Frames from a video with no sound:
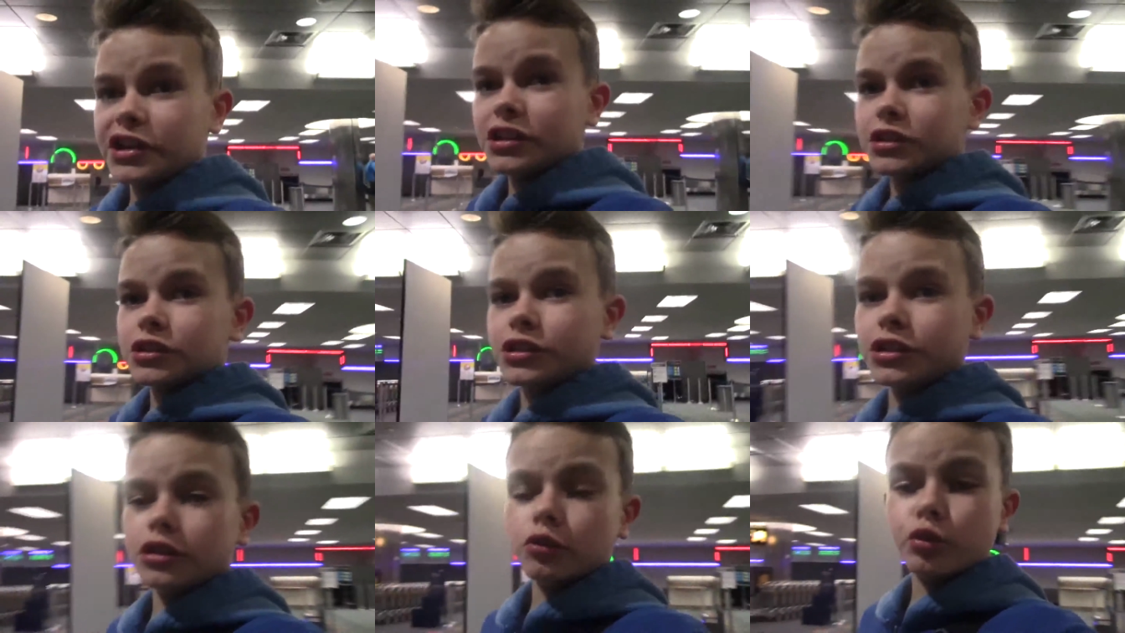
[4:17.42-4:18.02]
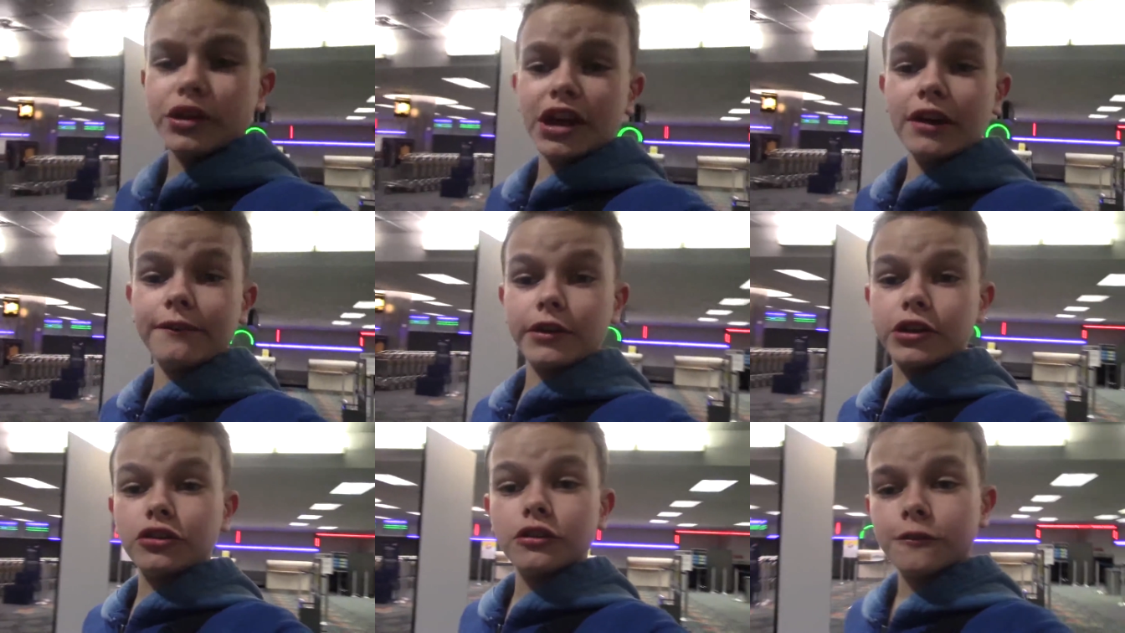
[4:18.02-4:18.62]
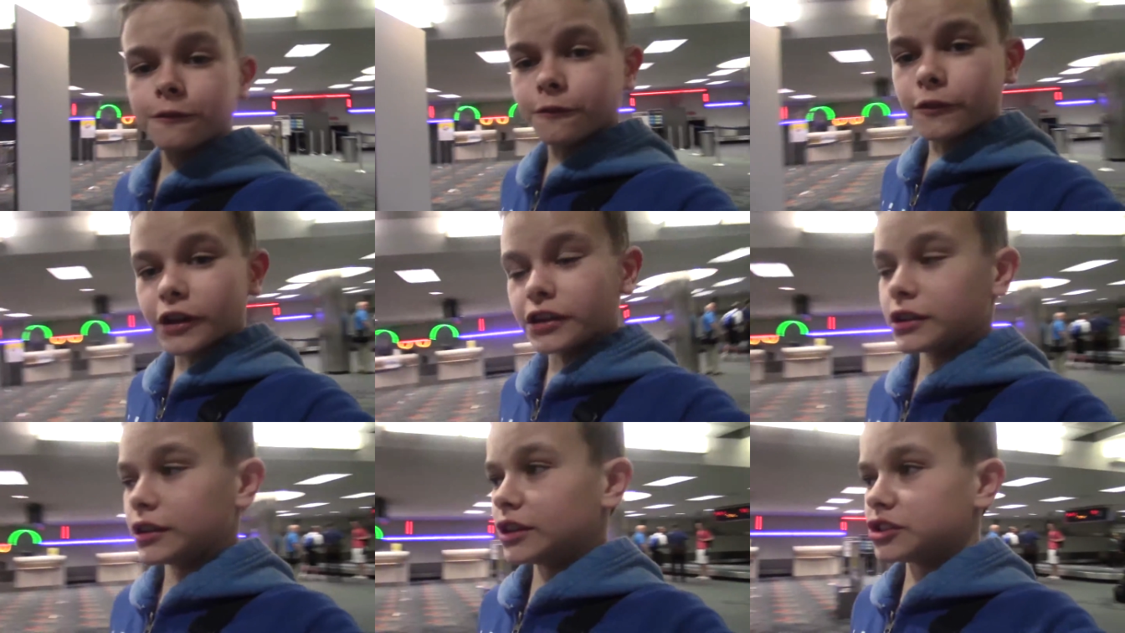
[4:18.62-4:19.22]
waiting here. We have a good
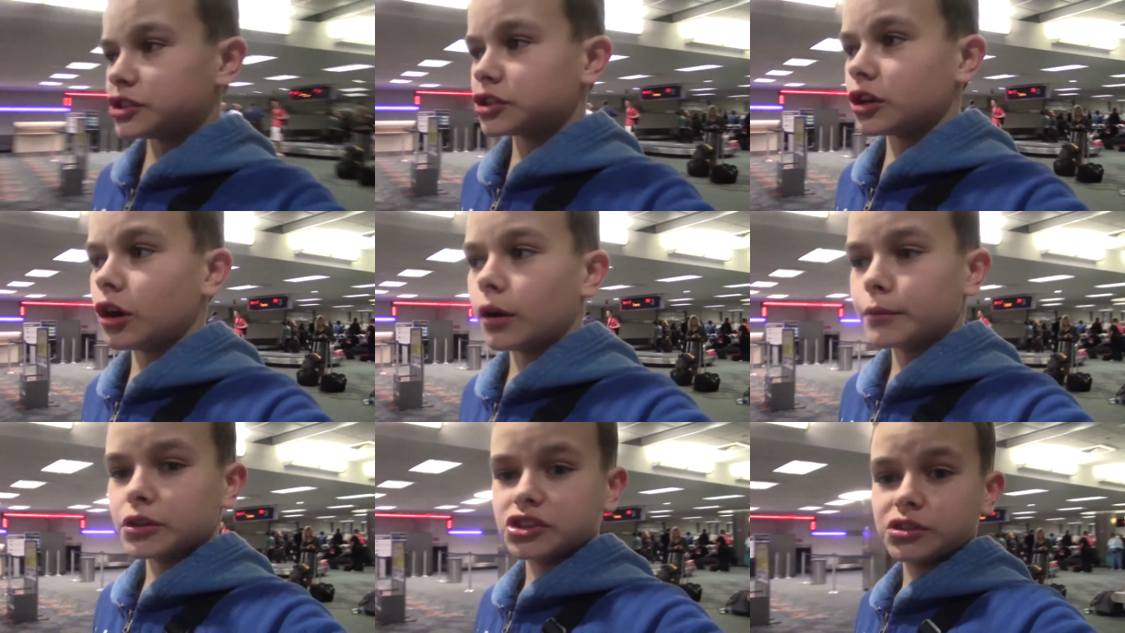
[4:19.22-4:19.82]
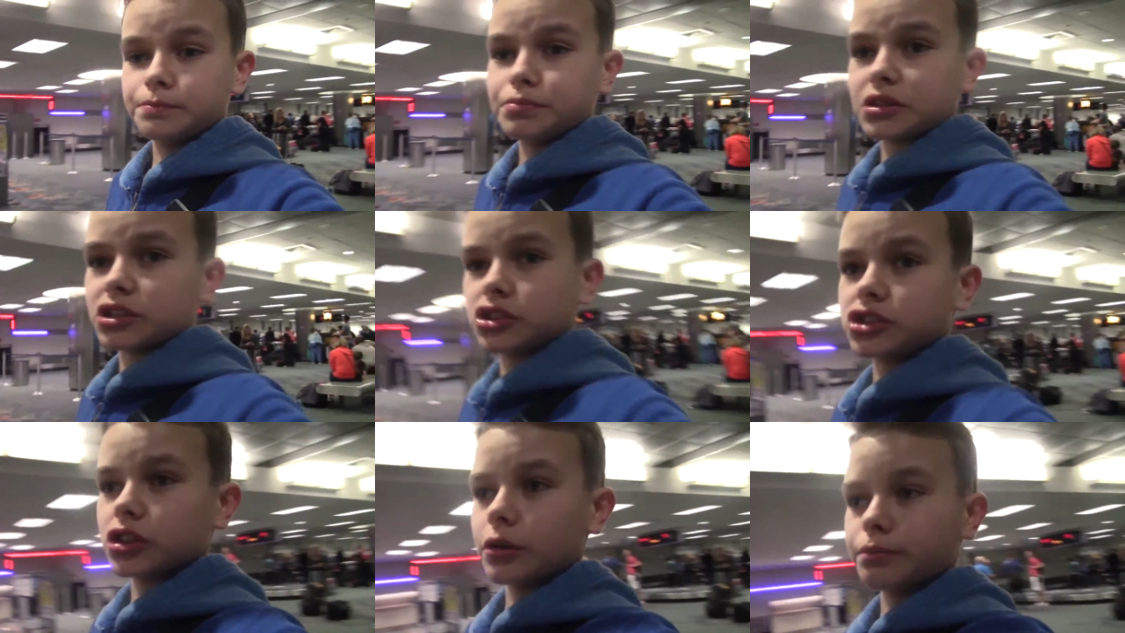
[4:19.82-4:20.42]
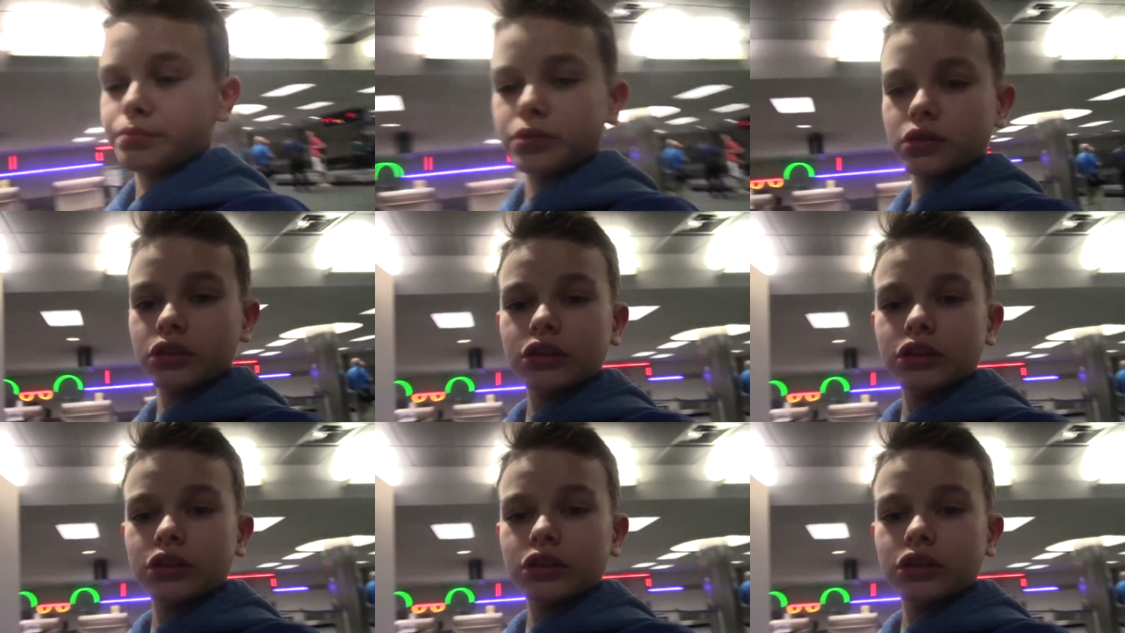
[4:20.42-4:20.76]
friend that's coming to pick us up.